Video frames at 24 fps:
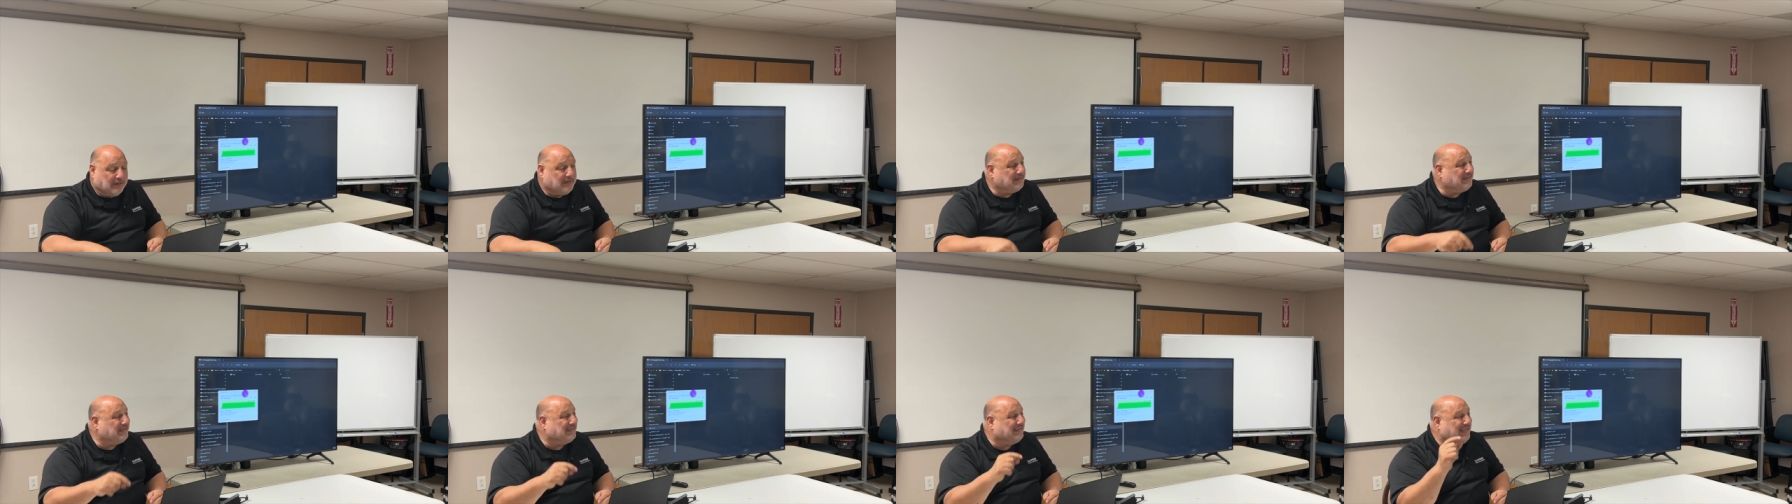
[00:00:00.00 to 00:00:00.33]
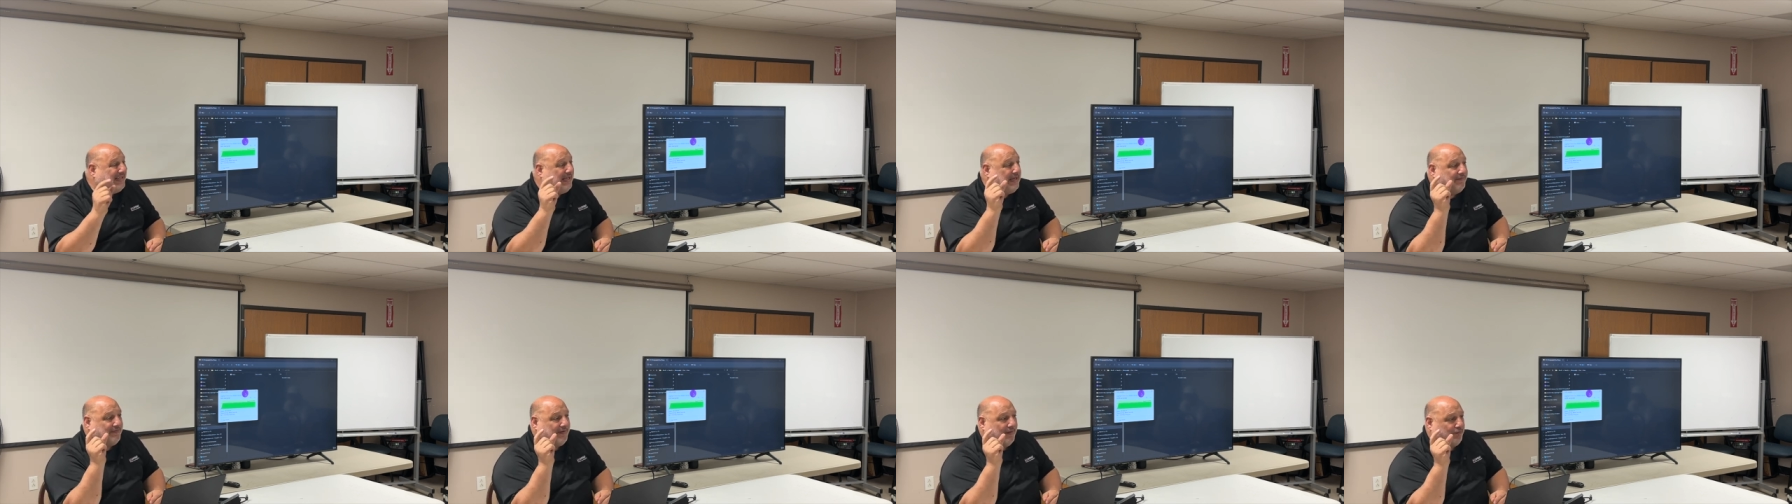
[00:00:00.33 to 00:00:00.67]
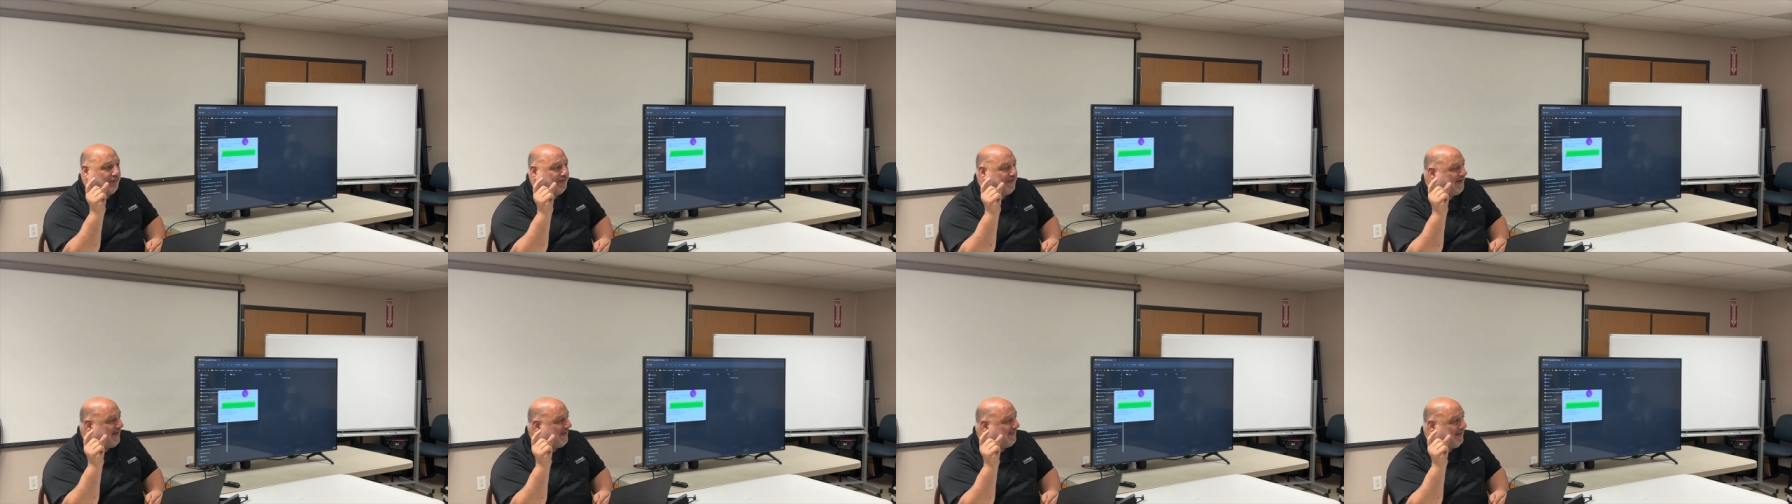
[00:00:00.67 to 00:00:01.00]
leave
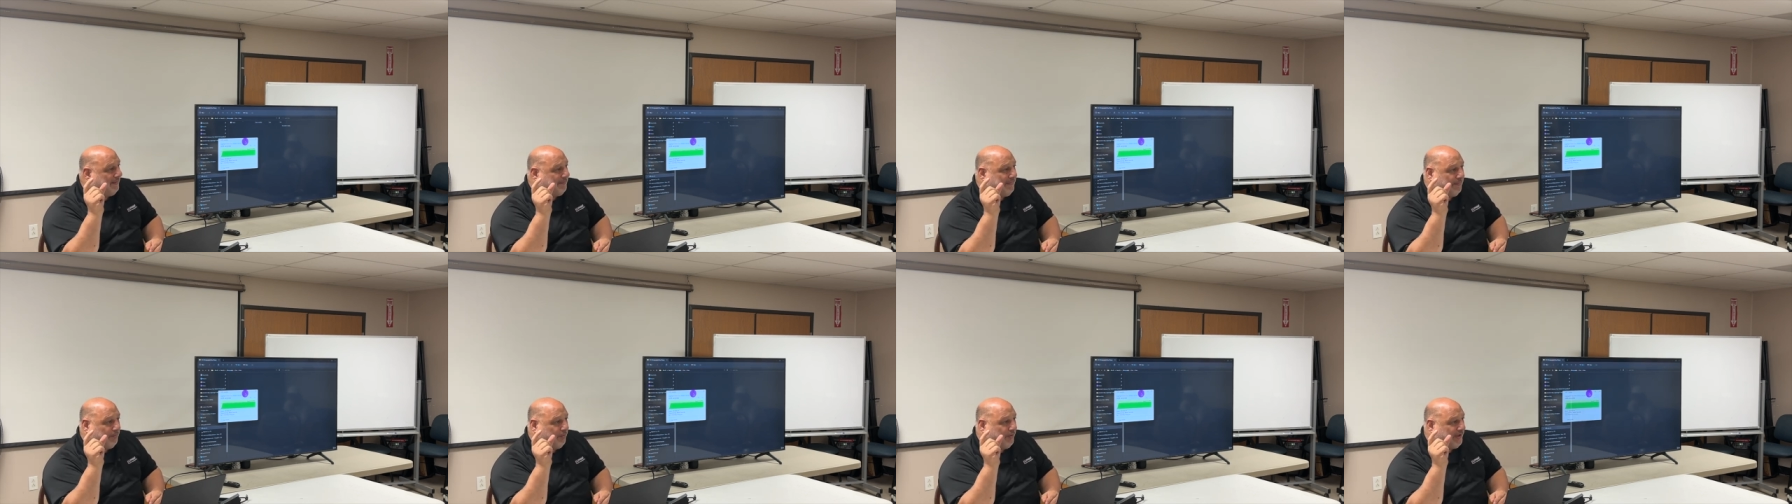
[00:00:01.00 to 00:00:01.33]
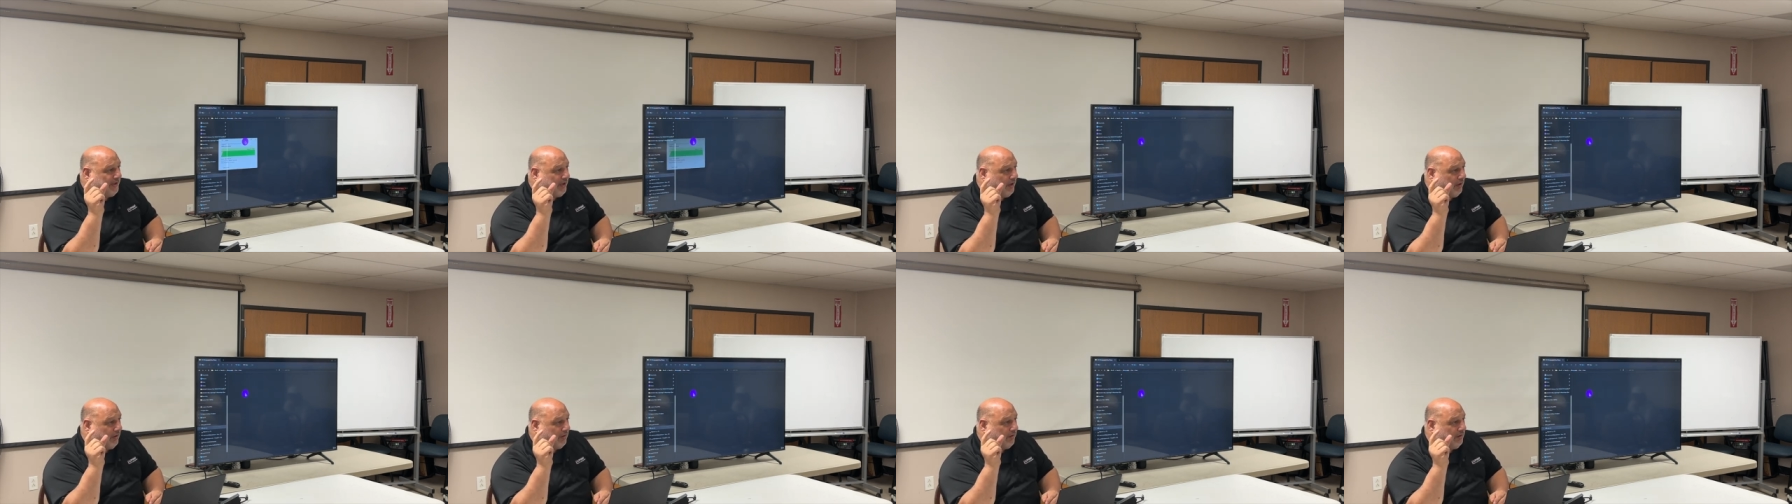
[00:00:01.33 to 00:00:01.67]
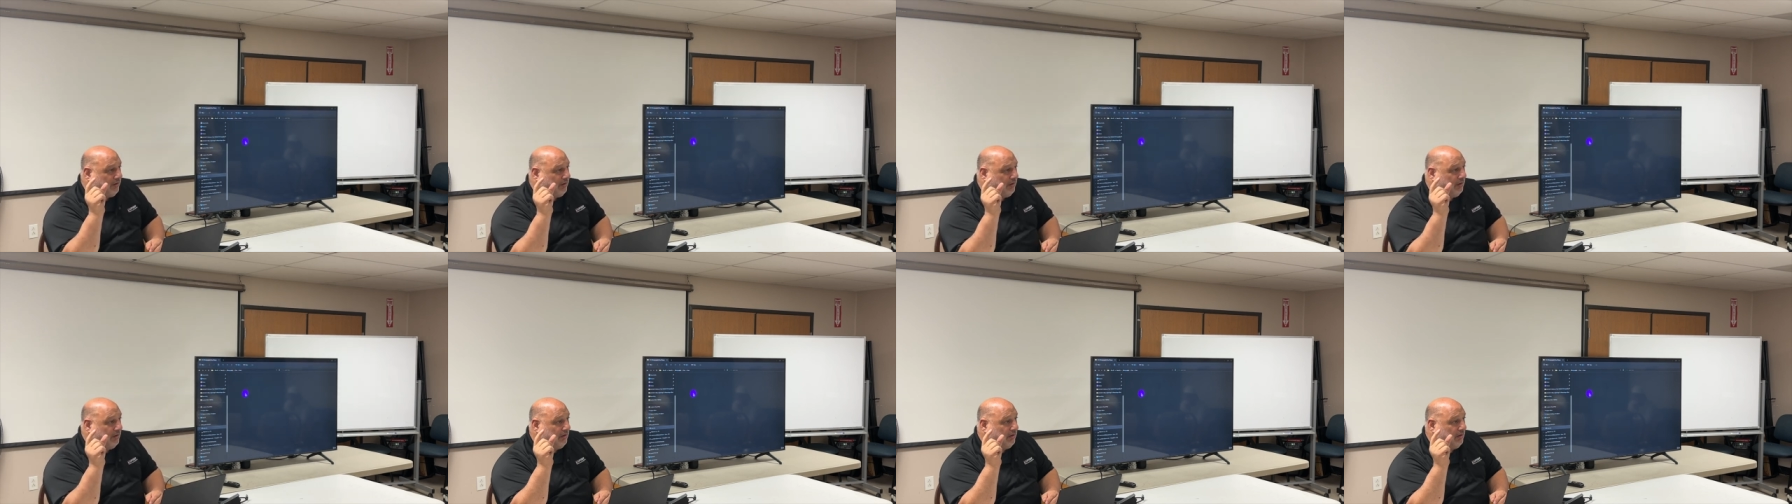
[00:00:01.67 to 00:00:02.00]
everything on that memory
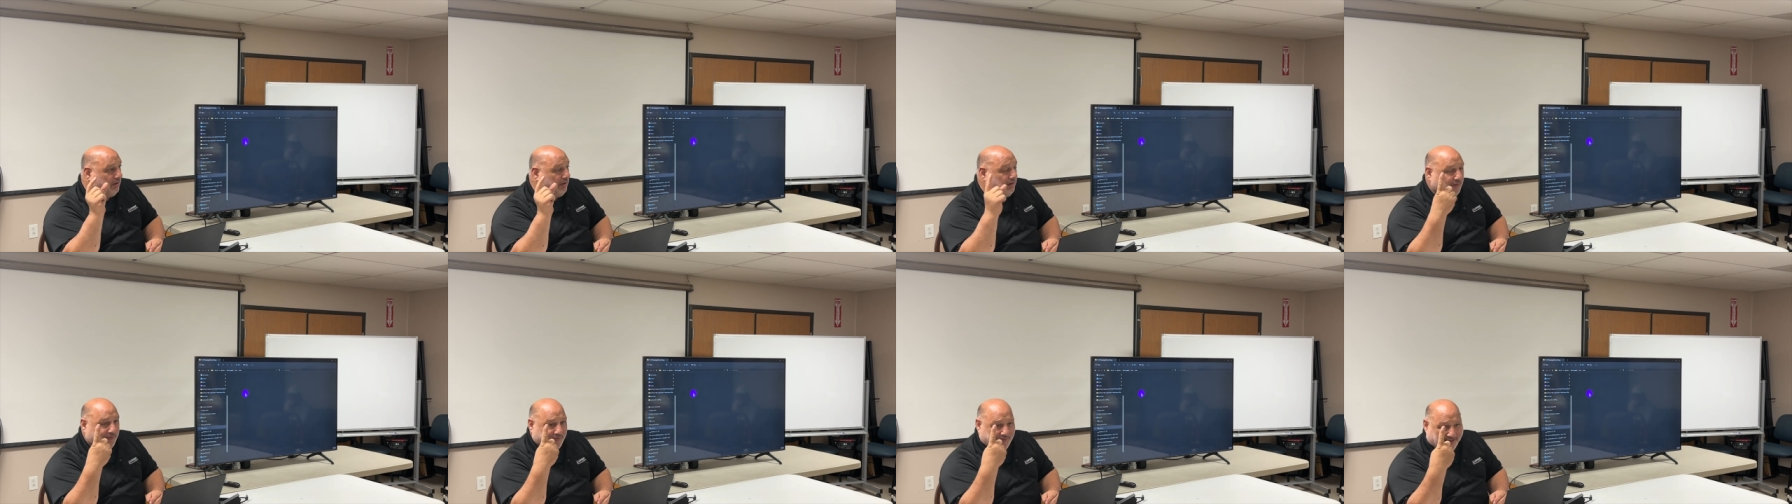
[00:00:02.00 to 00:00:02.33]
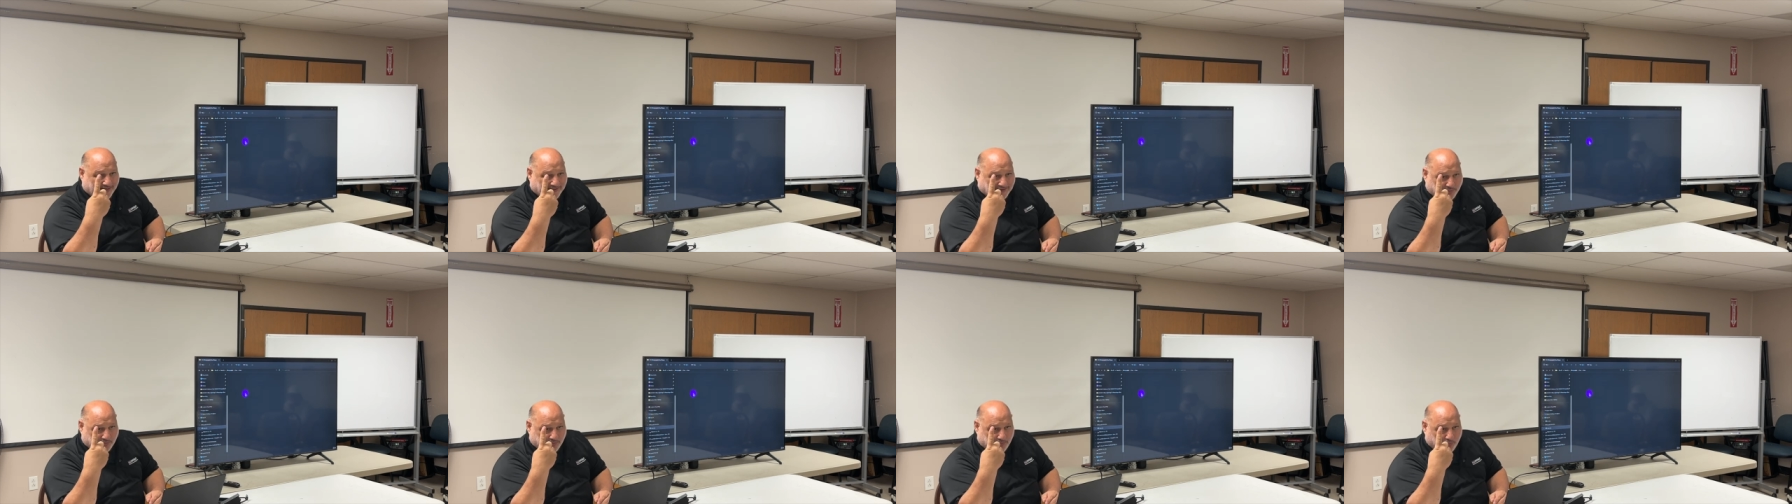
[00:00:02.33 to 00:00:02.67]
card. That's